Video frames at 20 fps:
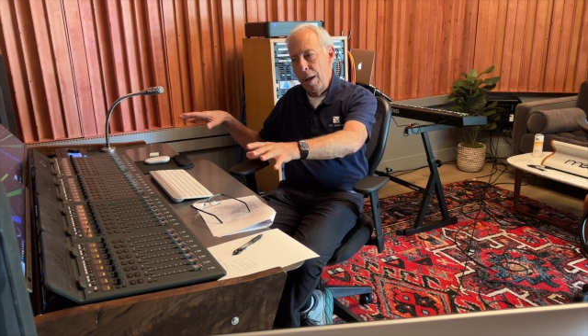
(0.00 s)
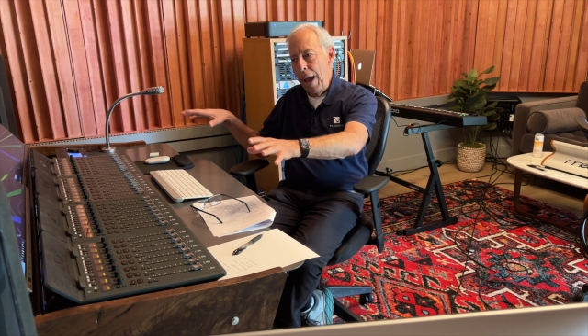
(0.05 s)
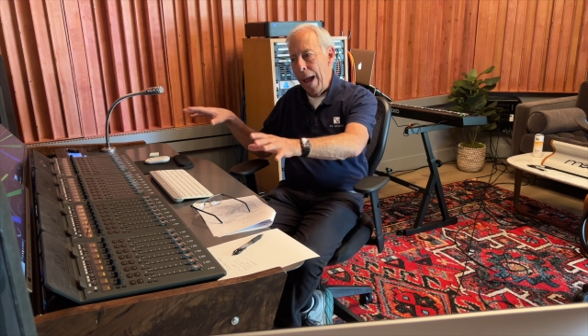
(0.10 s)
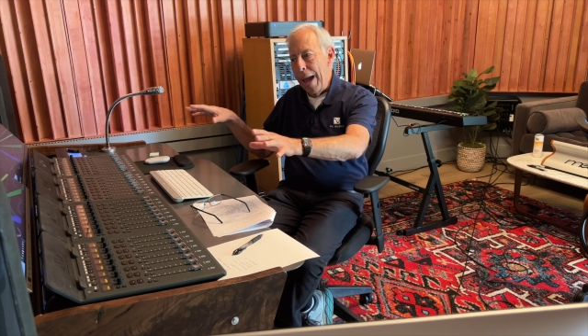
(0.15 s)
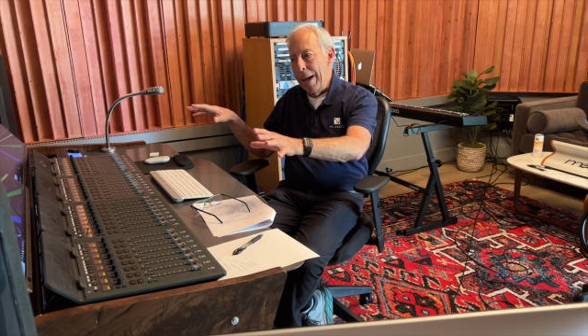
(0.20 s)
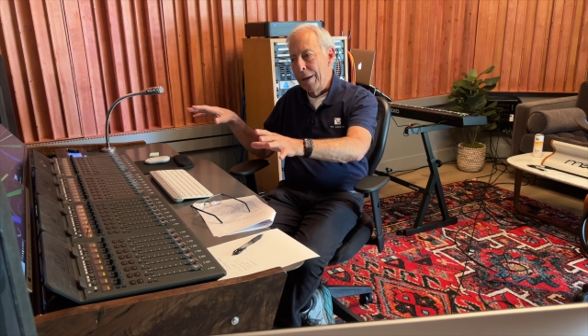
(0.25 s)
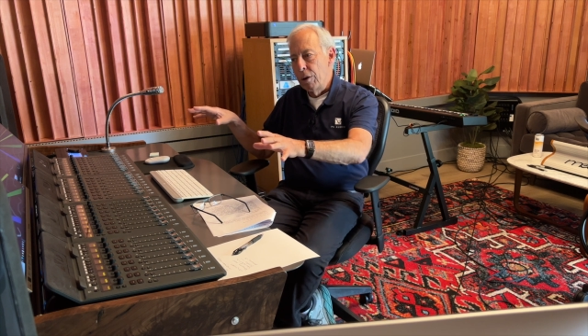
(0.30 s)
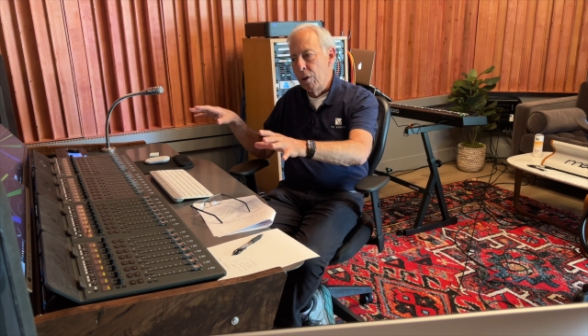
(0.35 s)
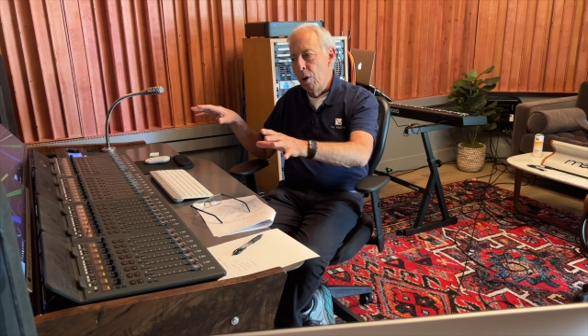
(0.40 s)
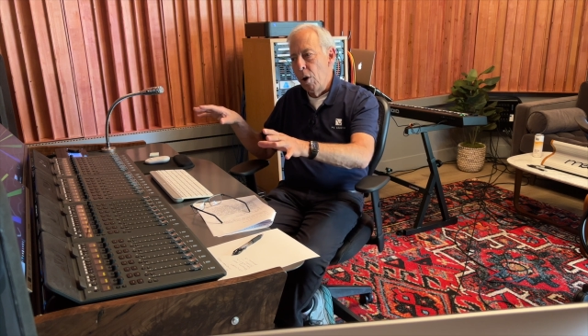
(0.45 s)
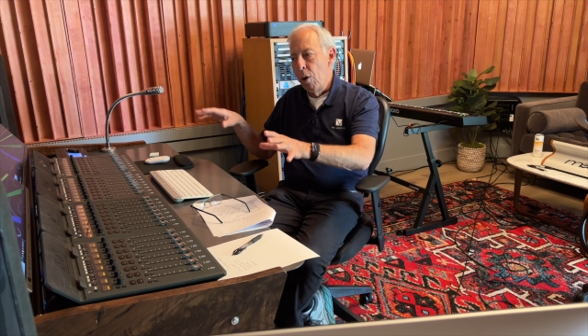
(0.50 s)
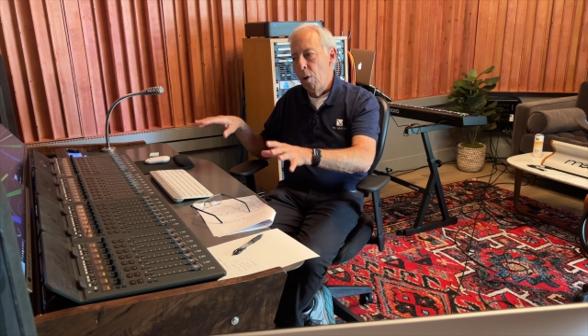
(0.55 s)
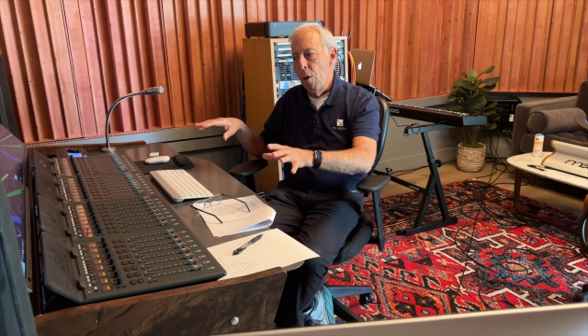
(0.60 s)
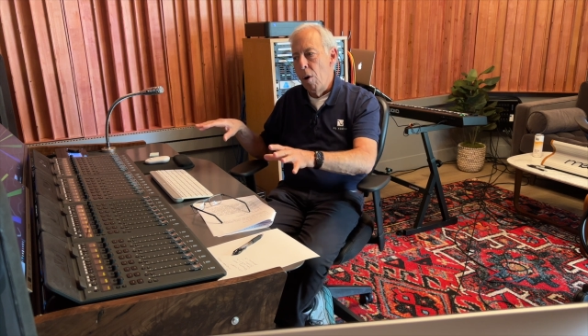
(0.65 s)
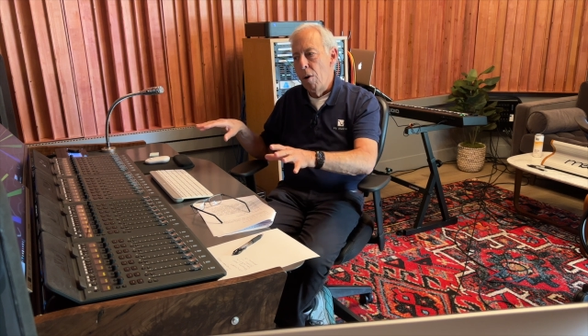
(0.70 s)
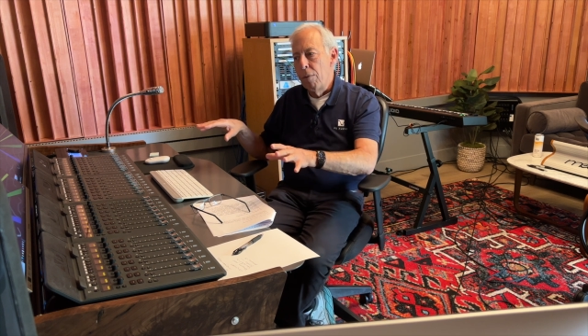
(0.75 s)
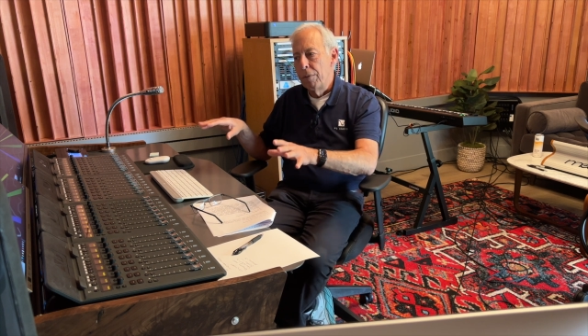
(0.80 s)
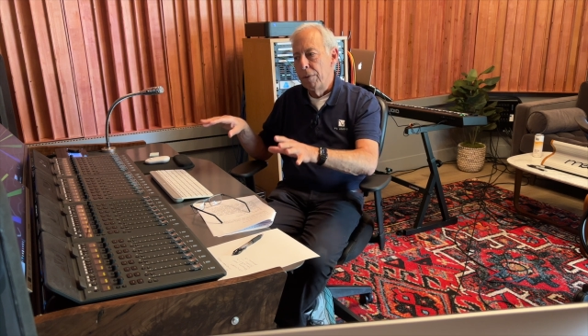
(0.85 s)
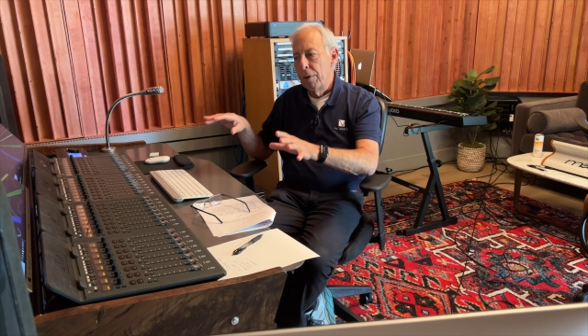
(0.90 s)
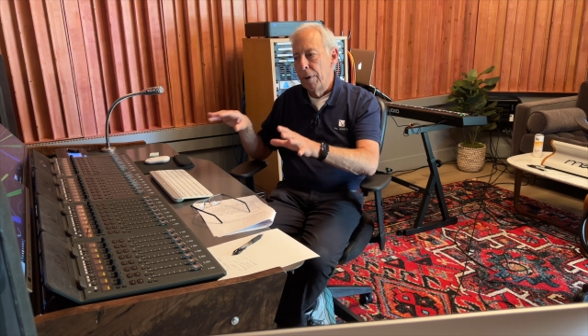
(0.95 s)
and
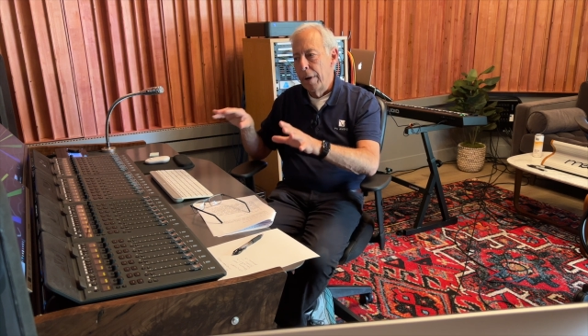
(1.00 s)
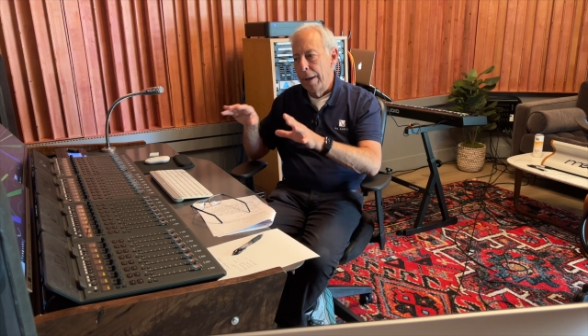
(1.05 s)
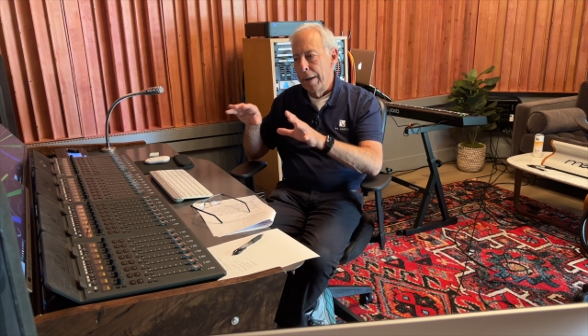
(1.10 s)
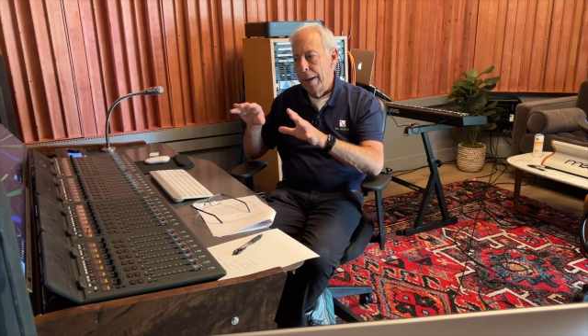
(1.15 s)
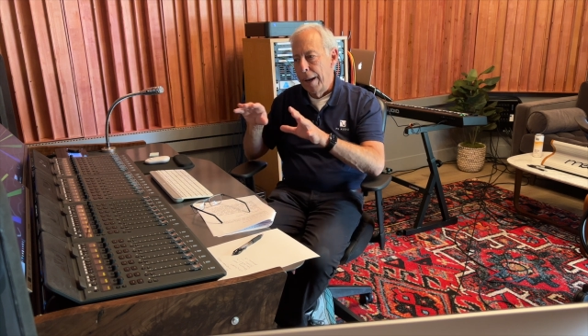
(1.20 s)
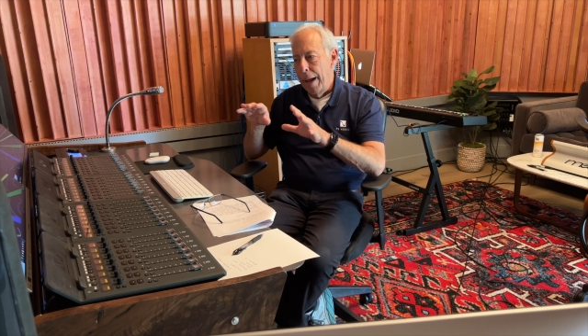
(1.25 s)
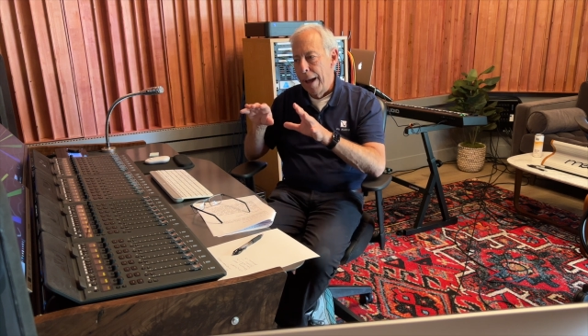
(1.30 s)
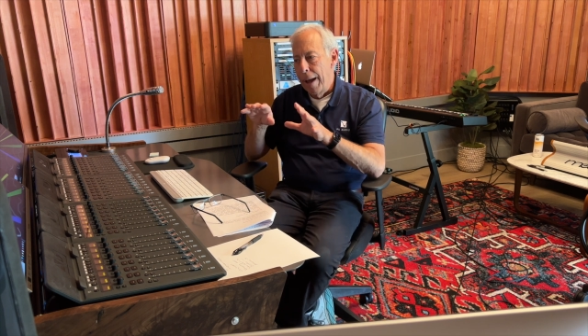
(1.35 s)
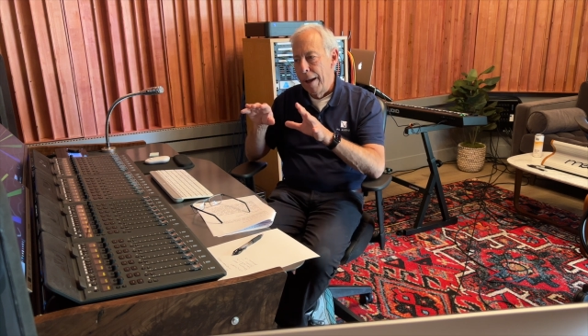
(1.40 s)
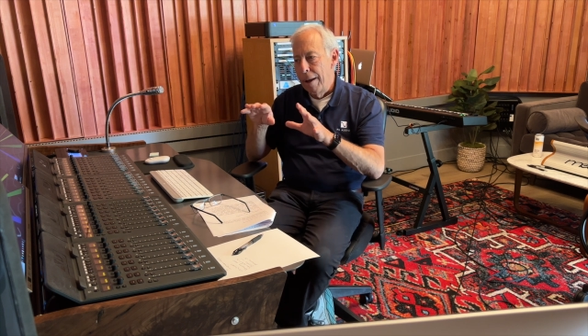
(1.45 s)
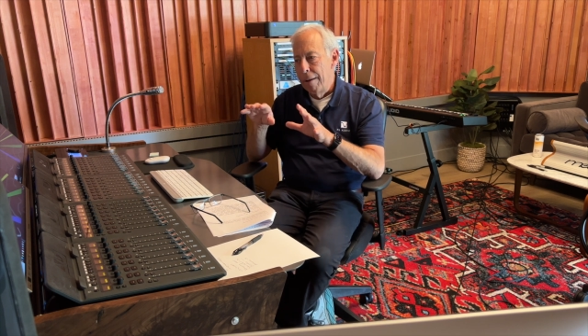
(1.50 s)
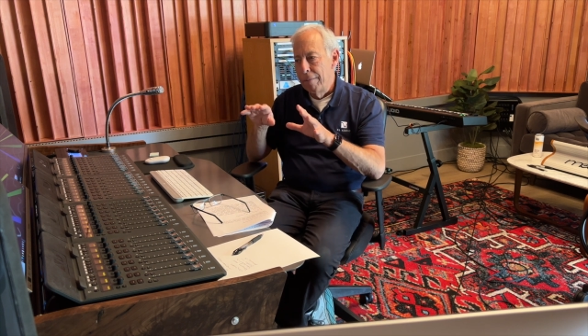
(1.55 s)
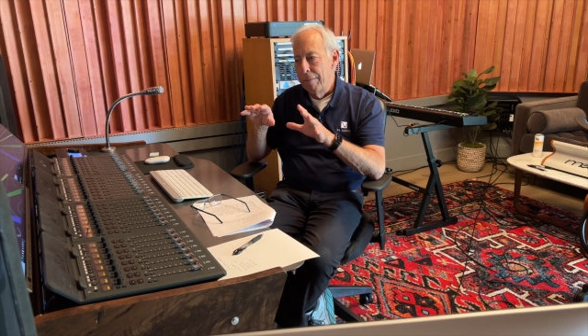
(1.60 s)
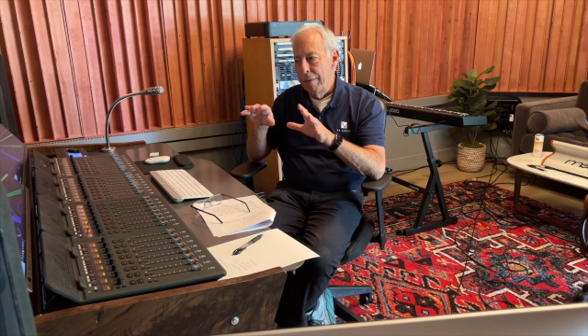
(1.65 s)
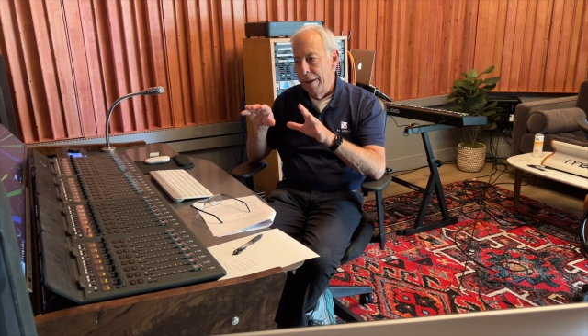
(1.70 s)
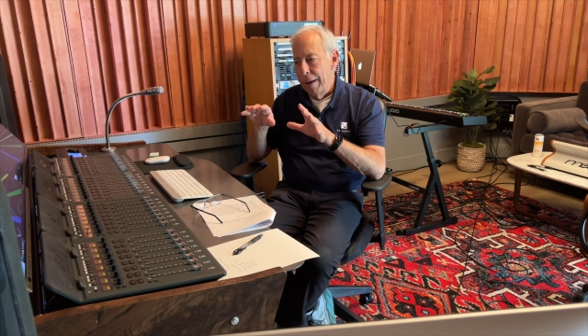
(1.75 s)
go over and have